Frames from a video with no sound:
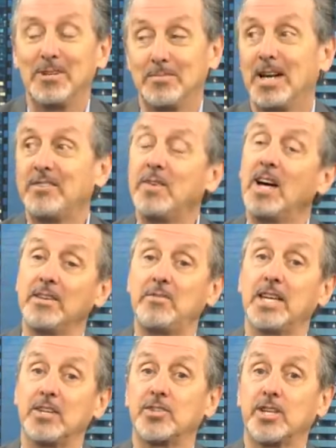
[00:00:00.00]
but by five
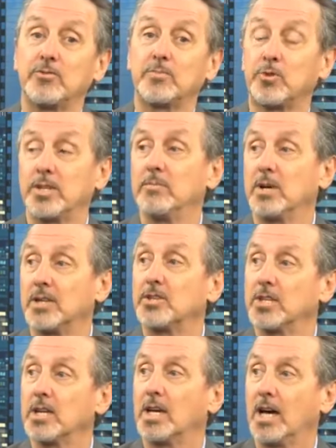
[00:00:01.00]
years, I was pretty much,
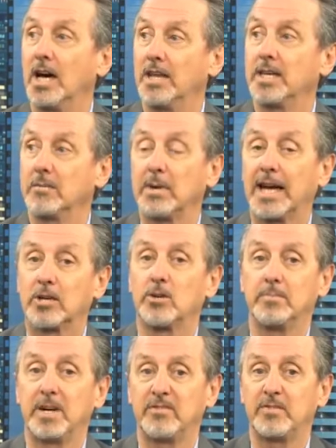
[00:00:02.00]
uh, I think, back
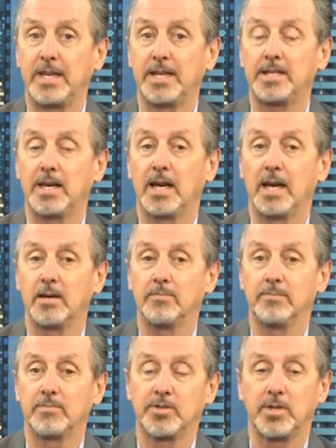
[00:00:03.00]
on my feet.
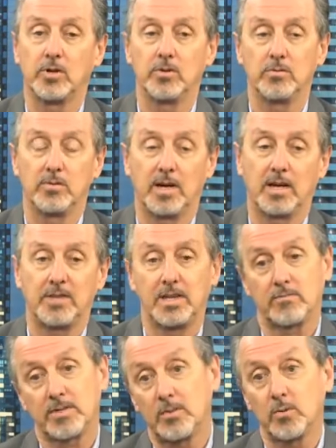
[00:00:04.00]
Um, so I
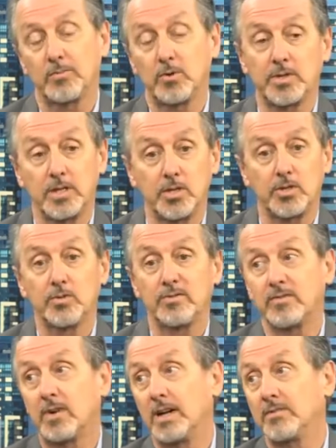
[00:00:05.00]
think somewhere between two and
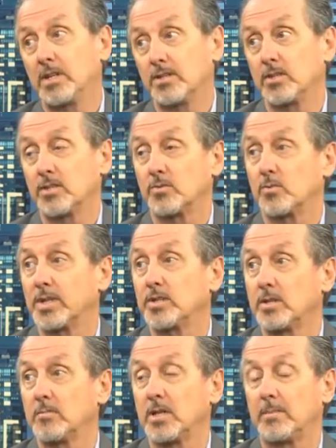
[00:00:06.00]
five years is a
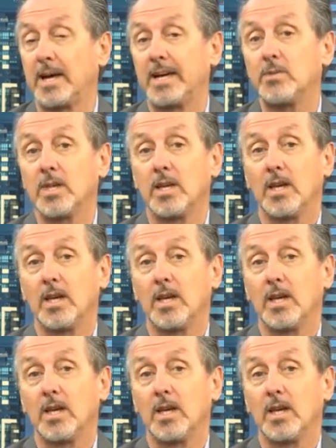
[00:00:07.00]
reasonable amount.